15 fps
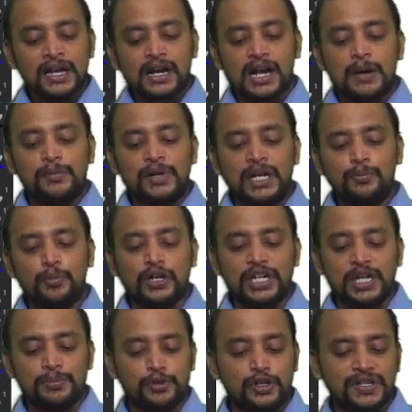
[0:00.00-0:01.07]
Kamal book
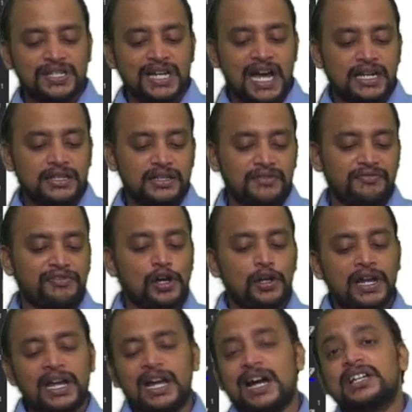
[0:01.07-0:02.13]
depot charge the
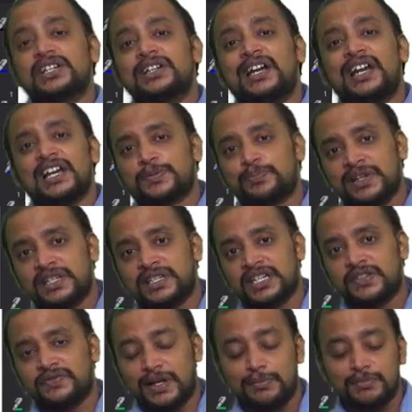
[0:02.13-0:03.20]
following additional
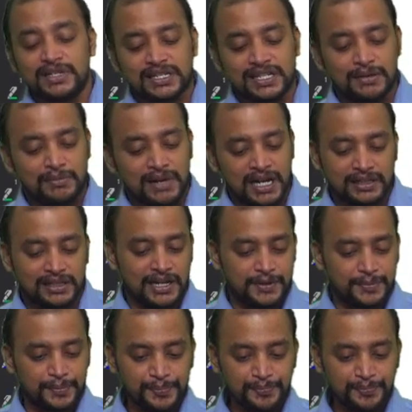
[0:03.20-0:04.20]
expenses from Mr. Mehta.